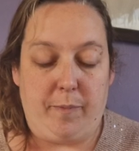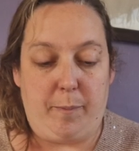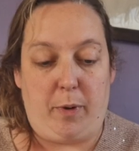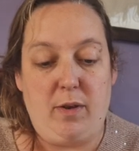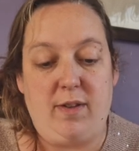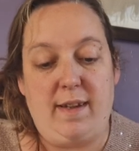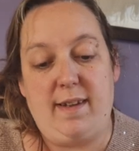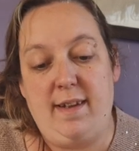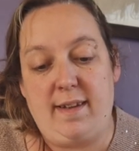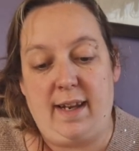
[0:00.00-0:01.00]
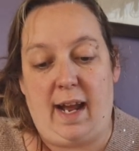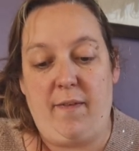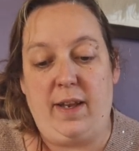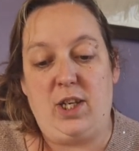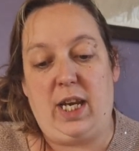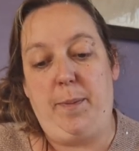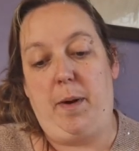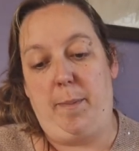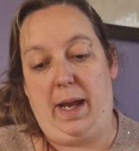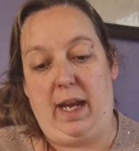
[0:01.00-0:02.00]
processes and how they shape
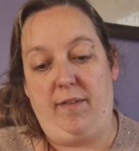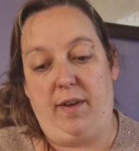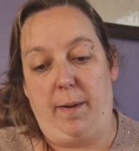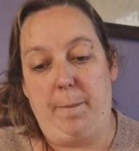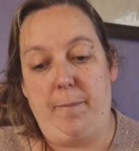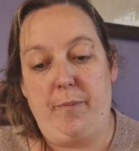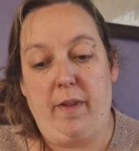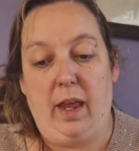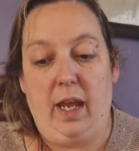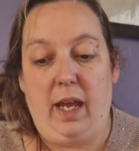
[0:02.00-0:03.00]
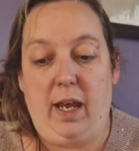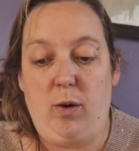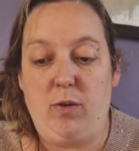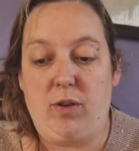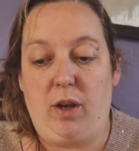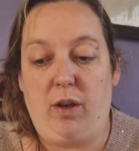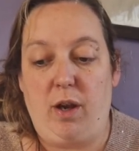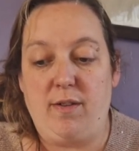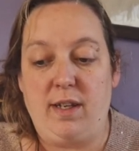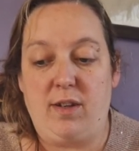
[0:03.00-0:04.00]
our behaviour. It also
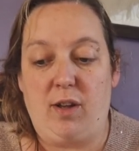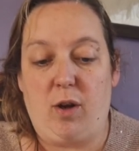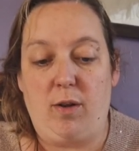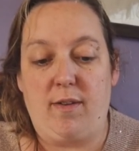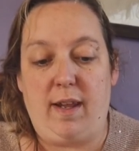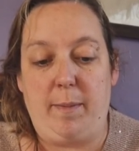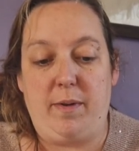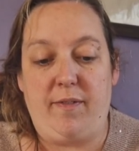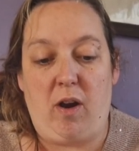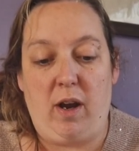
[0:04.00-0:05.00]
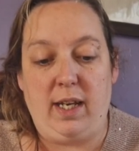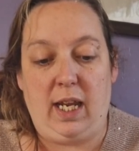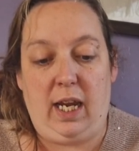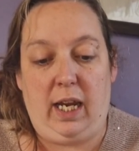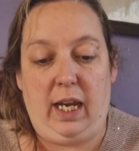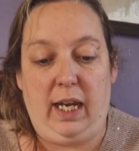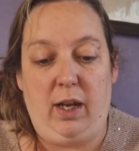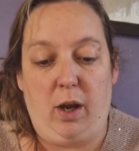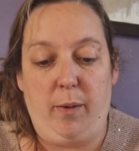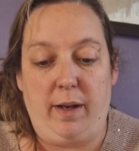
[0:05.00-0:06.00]
goes into the concept of ID,
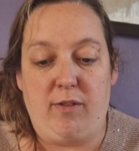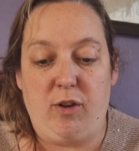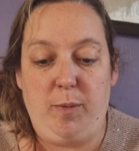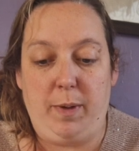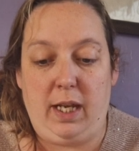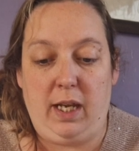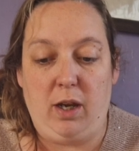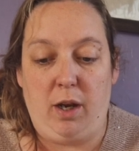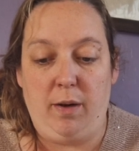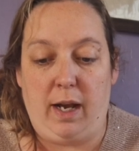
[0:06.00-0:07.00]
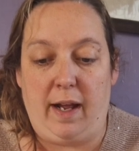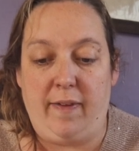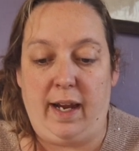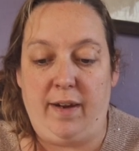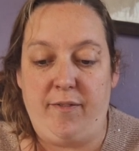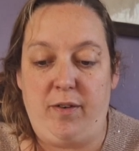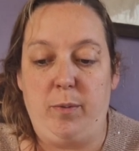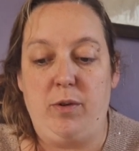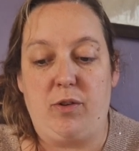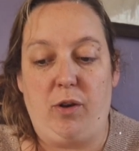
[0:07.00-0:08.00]
ego, and superego and their
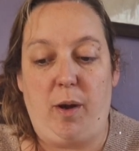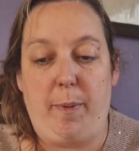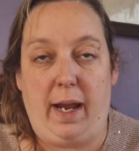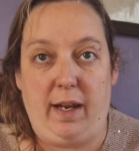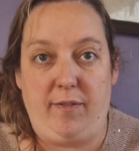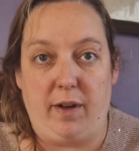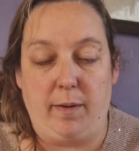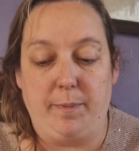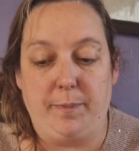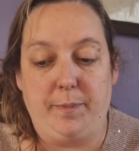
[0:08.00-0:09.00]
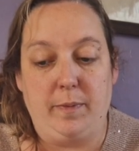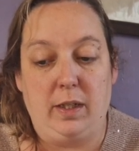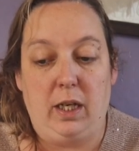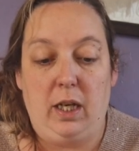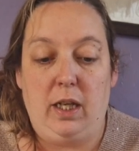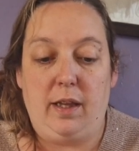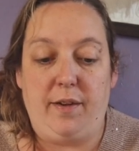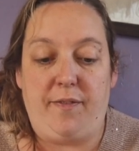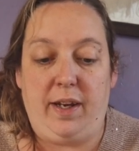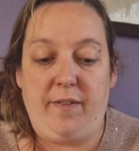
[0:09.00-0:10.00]
influence on our behaviour.
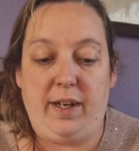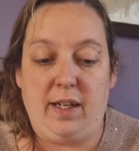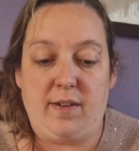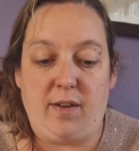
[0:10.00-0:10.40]
The theory in